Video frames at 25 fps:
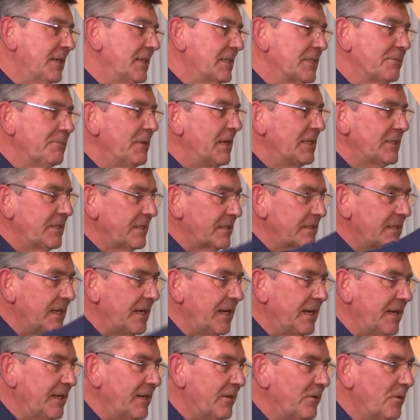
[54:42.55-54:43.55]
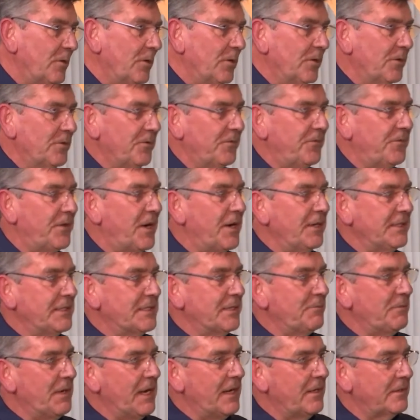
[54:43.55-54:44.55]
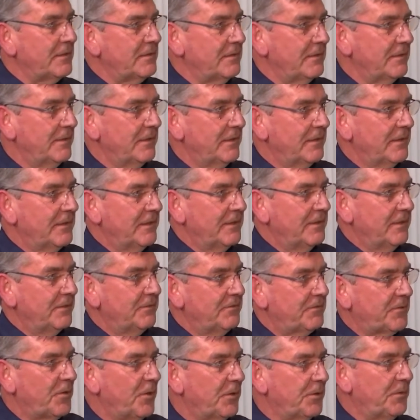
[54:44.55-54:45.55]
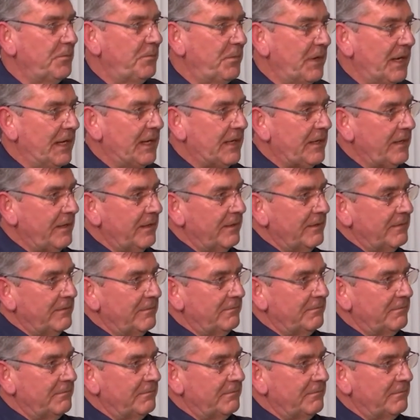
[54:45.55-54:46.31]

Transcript: And as much as they had a whole lot of fights about front, back,